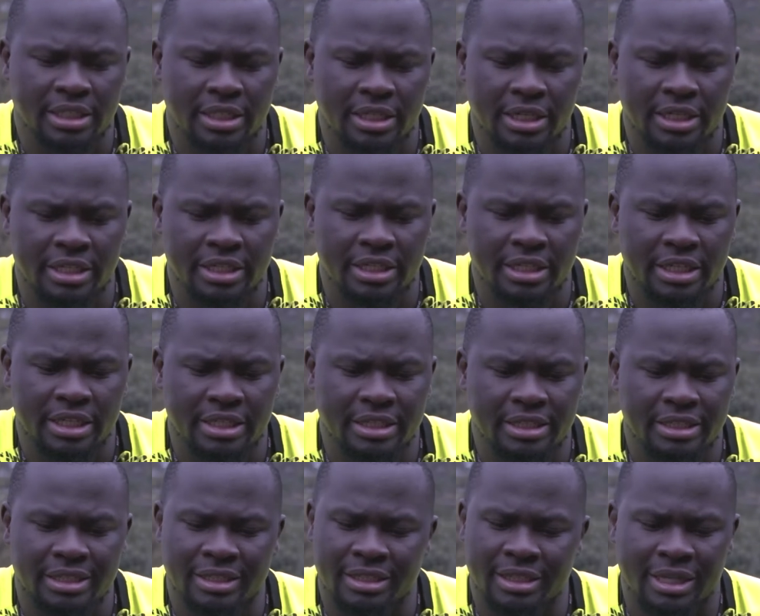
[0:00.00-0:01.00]
And
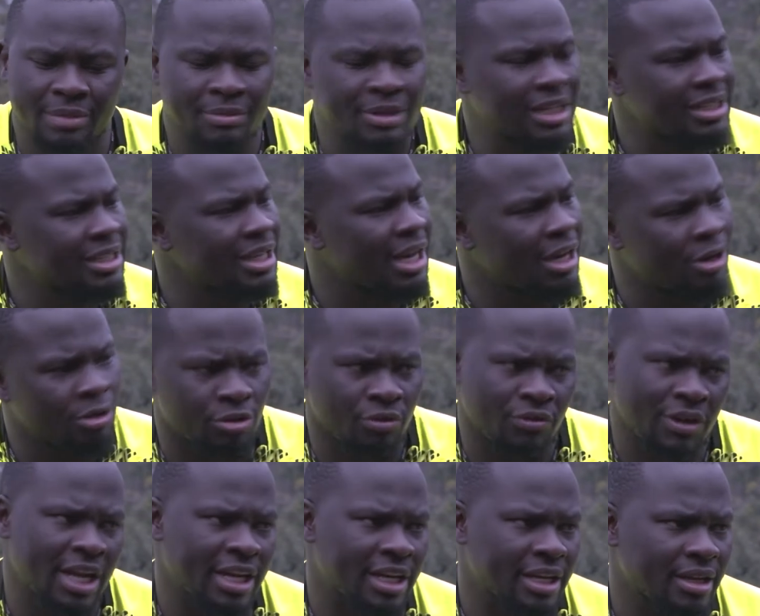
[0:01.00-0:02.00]
let me just say, a lot
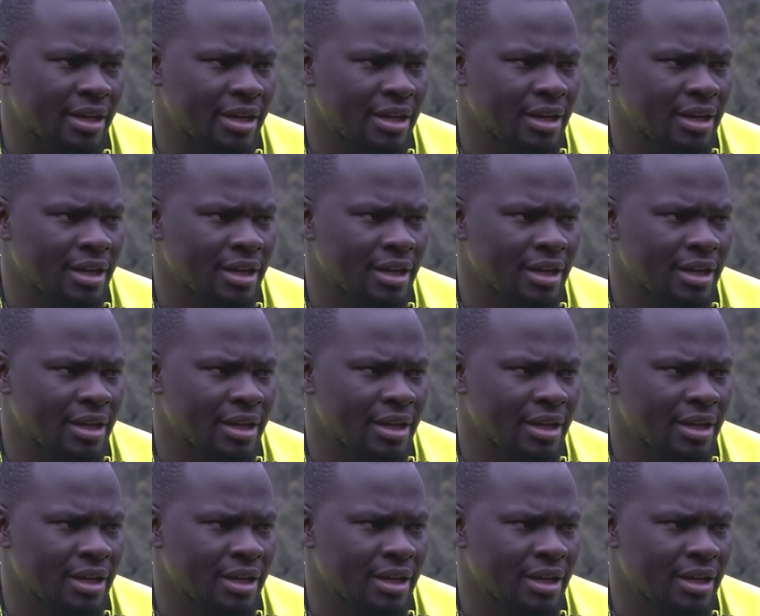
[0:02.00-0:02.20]
of learning,